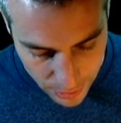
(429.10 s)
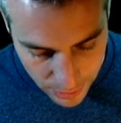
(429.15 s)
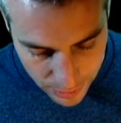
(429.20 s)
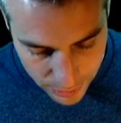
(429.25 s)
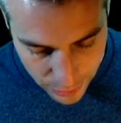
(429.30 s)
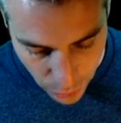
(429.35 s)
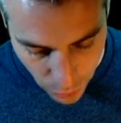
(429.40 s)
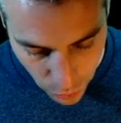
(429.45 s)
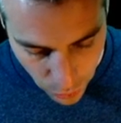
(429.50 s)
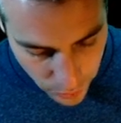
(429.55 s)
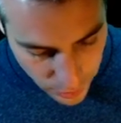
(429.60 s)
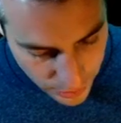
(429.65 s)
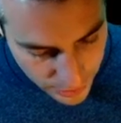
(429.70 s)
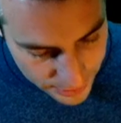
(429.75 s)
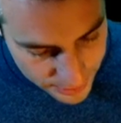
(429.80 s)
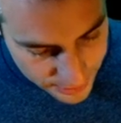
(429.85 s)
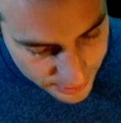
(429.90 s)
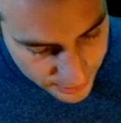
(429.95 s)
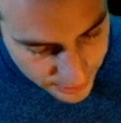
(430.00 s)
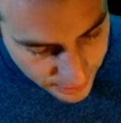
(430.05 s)
So
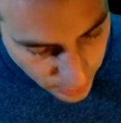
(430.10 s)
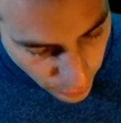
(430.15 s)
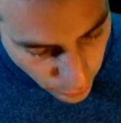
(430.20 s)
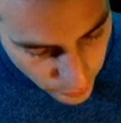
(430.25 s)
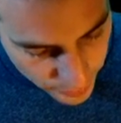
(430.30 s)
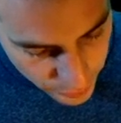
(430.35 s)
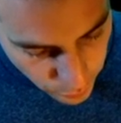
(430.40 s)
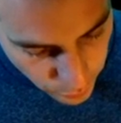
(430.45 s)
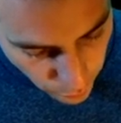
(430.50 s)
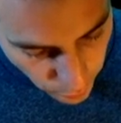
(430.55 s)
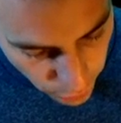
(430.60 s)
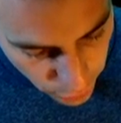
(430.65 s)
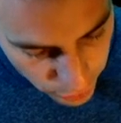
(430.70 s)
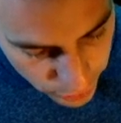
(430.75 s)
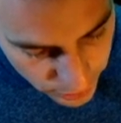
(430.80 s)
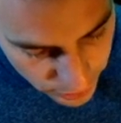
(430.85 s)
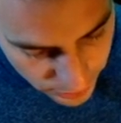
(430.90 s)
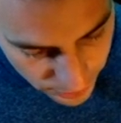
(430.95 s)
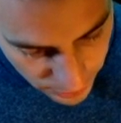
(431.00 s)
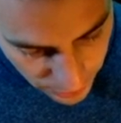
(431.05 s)
let's see how it
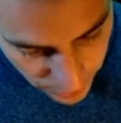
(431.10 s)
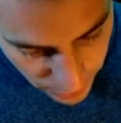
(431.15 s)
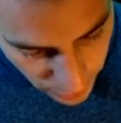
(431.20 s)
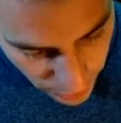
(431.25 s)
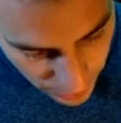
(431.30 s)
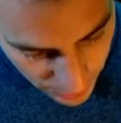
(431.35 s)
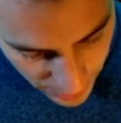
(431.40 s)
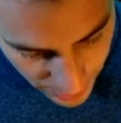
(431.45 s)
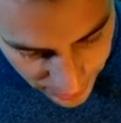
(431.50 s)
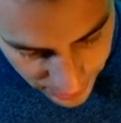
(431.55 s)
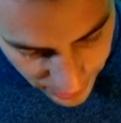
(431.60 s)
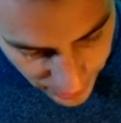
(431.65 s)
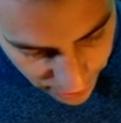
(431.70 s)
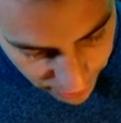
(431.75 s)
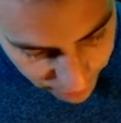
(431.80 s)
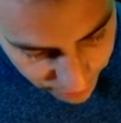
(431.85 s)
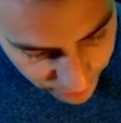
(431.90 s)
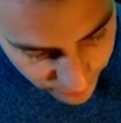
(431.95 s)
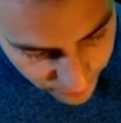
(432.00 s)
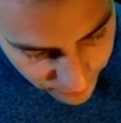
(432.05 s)
works. I
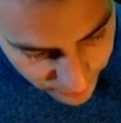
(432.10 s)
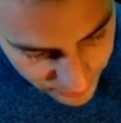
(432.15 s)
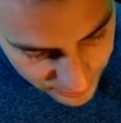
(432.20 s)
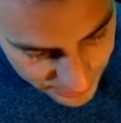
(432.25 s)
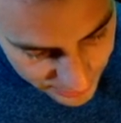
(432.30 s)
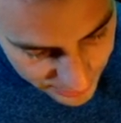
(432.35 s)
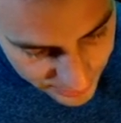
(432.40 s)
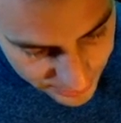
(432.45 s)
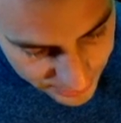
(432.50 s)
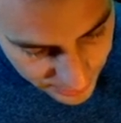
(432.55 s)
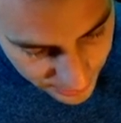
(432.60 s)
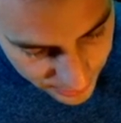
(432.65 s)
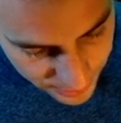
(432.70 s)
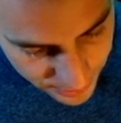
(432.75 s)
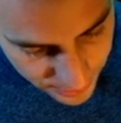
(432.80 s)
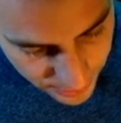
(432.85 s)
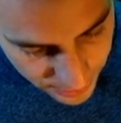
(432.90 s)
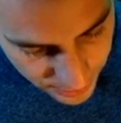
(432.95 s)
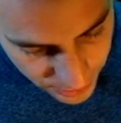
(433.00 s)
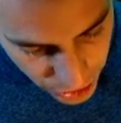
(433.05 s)
have this
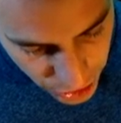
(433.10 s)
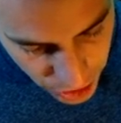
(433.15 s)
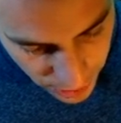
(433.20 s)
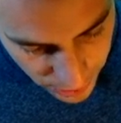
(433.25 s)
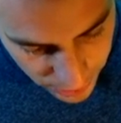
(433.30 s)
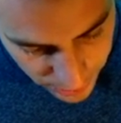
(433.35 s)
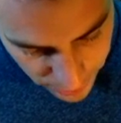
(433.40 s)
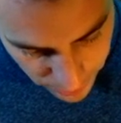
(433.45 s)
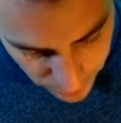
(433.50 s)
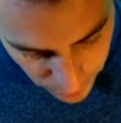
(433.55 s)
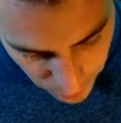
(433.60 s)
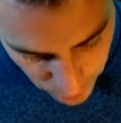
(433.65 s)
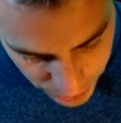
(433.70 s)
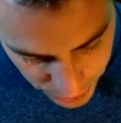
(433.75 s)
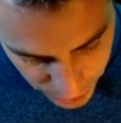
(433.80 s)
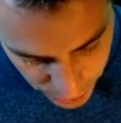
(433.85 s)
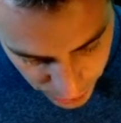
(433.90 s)
set initially, which